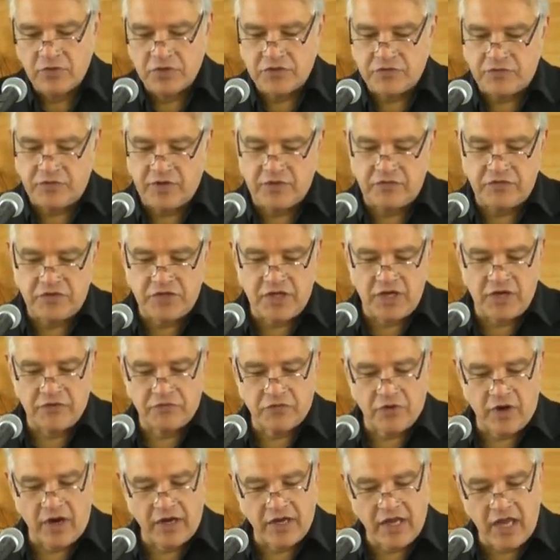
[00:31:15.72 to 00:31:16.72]
Verse
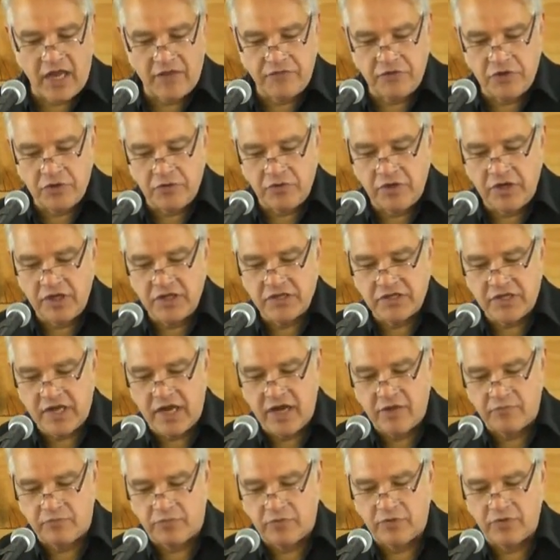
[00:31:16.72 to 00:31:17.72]
15 For I gave you an
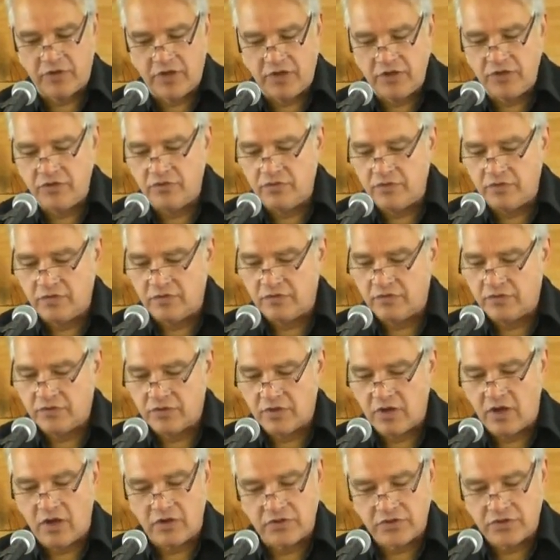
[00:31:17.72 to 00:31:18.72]
example that you
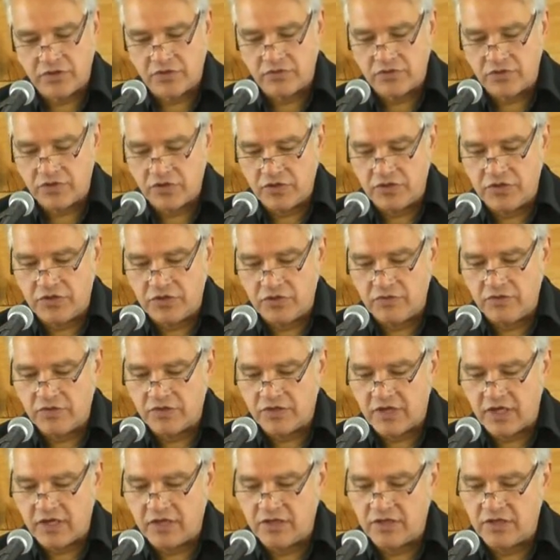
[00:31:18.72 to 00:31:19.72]
also should do
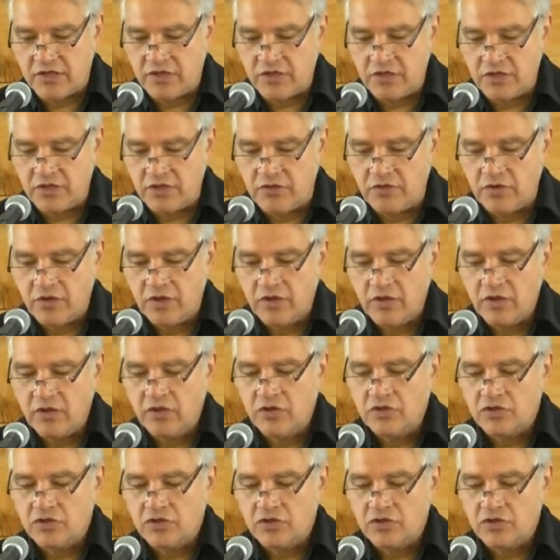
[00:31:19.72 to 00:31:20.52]
as I did to you.